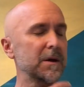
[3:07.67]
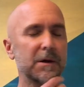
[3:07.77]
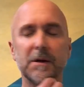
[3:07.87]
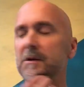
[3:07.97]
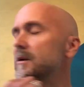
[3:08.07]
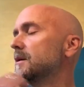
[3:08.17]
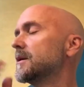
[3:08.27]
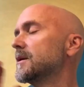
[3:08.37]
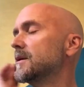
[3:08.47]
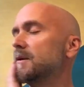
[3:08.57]
and
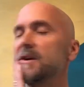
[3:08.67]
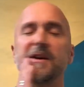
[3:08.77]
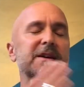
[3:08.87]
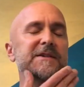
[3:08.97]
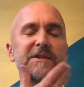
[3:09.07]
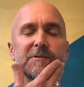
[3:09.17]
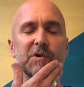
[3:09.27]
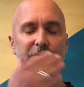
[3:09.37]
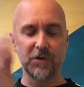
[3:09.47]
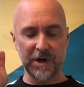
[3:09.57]
easy to
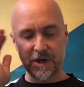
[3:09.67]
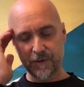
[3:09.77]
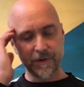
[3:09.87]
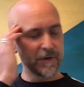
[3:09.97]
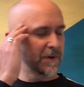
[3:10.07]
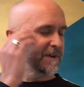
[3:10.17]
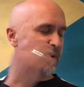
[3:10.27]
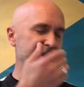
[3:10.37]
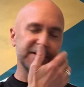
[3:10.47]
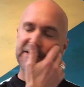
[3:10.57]
move around, not
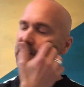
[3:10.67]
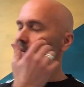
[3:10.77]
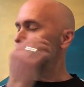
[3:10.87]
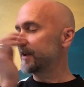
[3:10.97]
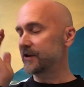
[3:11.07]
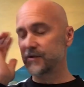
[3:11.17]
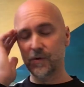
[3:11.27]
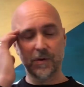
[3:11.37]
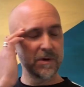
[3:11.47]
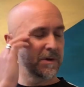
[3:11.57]
tight in the neck at
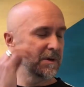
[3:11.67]
all.